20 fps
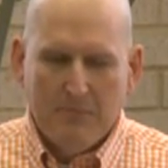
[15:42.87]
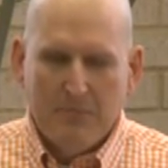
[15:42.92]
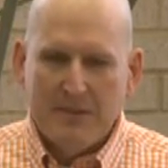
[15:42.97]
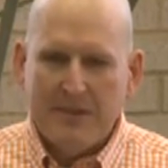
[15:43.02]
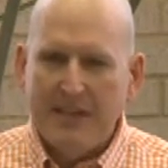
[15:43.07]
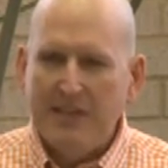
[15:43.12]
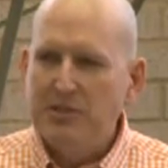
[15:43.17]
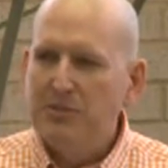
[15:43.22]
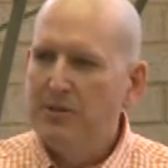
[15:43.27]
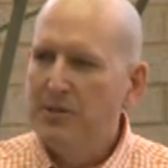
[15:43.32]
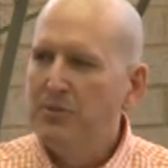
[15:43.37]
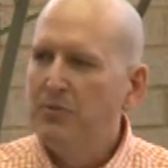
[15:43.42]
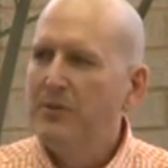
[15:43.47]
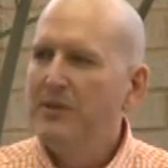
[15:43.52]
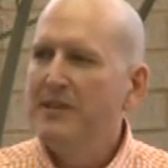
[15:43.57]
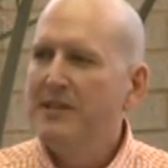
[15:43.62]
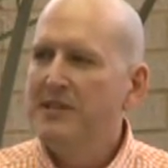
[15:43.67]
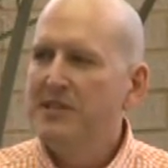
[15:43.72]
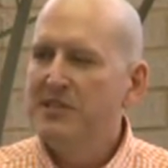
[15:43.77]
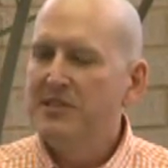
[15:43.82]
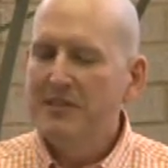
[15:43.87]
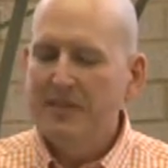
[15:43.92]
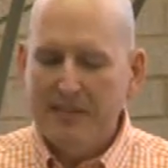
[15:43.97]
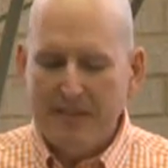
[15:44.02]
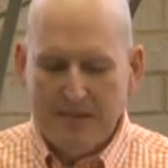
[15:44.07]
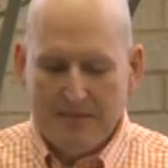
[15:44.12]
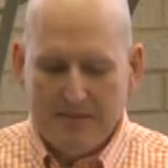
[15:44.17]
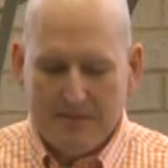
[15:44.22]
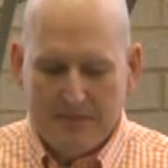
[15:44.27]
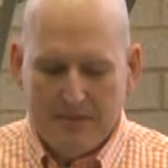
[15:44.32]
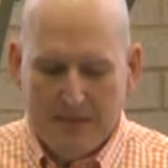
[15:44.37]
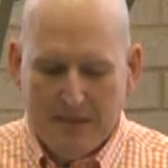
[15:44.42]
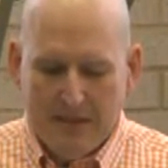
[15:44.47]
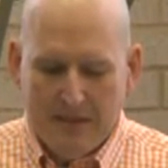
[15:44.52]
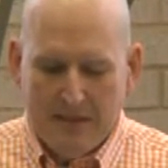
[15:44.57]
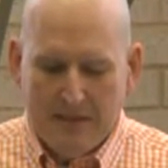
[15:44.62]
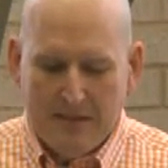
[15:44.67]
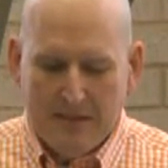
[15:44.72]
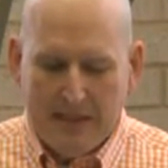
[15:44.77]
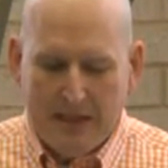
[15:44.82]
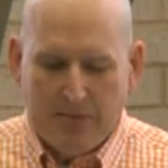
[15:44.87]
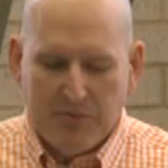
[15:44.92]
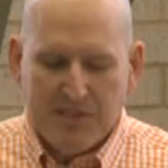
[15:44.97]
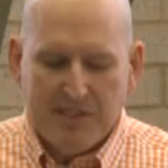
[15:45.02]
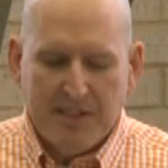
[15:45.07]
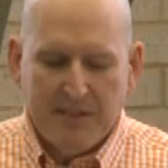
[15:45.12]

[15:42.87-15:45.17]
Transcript: But they drilled religiously and with